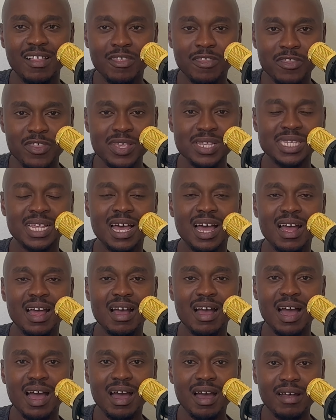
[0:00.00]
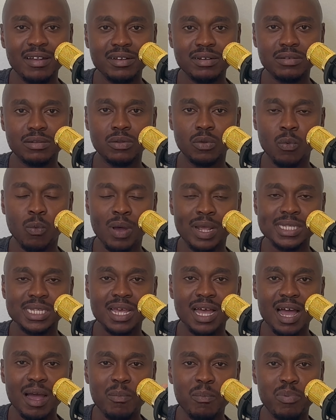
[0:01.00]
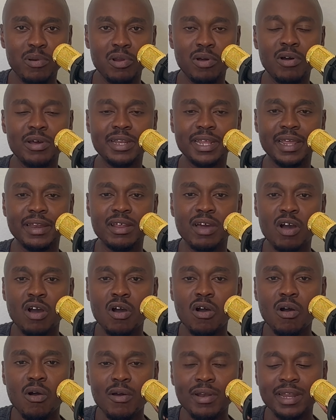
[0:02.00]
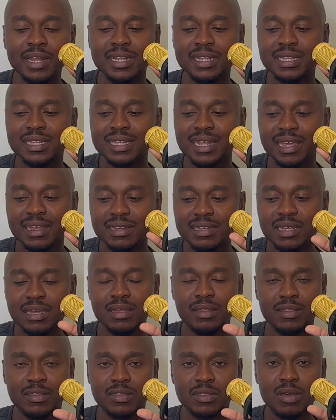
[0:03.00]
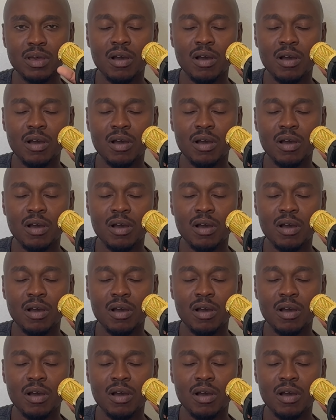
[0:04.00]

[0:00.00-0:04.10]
this article was uploaded on the 13th